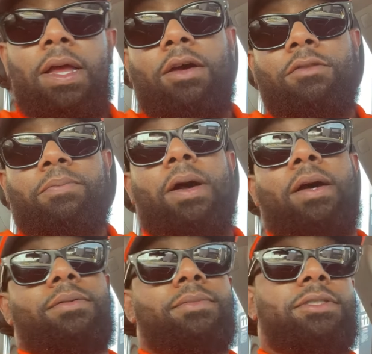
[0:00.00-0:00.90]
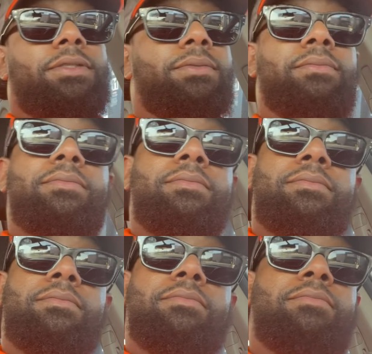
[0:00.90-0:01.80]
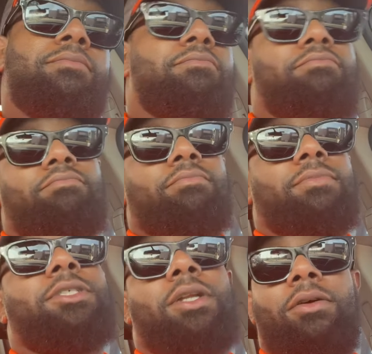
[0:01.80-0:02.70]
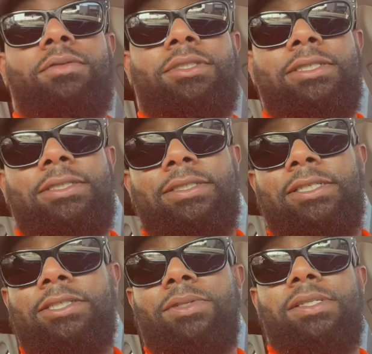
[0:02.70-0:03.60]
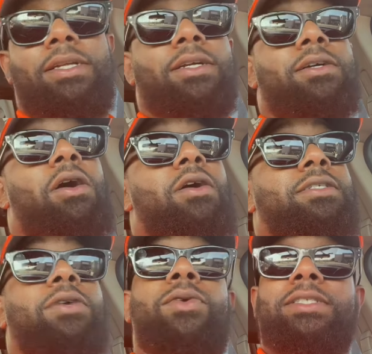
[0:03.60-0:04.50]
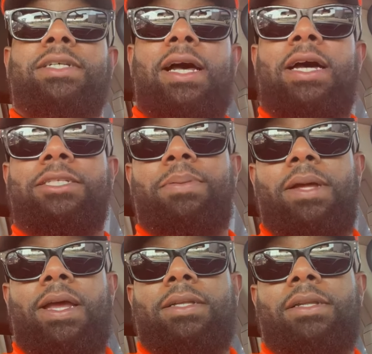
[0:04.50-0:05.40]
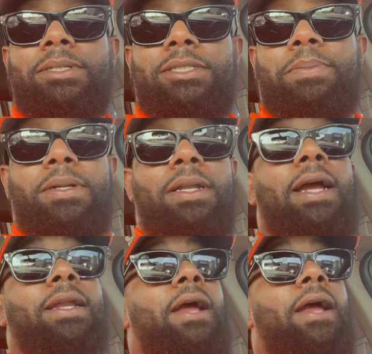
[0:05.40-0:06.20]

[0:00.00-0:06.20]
health problems, it just wasn't in the cards. It wasn't God's plan. Let me just put it like